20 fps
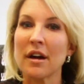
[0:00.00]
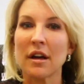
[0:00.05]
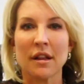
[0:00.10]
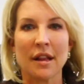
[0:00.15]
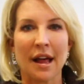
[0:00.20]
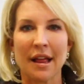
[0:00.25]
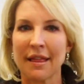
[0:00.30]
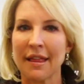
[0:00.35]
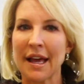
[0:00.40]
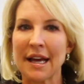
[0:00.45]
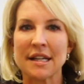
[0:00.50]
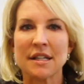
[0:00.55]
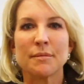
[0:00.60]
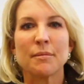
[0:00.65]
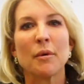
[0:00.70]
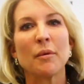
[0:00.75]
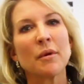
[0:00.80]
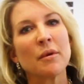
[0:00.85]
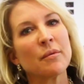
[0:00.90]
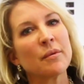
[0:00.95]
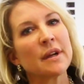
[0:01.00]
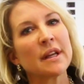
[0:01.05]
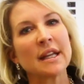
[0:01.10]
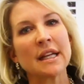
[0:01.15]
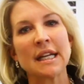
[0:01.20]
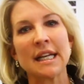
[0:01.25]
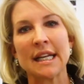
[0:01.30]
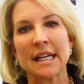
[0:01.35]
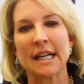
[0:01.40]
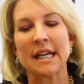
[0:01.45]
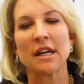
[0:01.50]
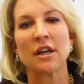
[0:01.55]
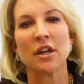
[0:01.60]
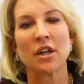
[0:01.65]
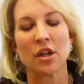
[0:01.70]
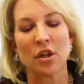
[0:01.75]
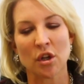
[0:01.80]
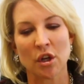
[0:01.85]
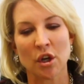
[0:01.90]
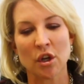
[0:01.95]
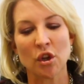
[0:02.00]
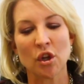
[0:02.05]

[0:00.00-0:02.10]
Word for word: a lot less, but we really need to get,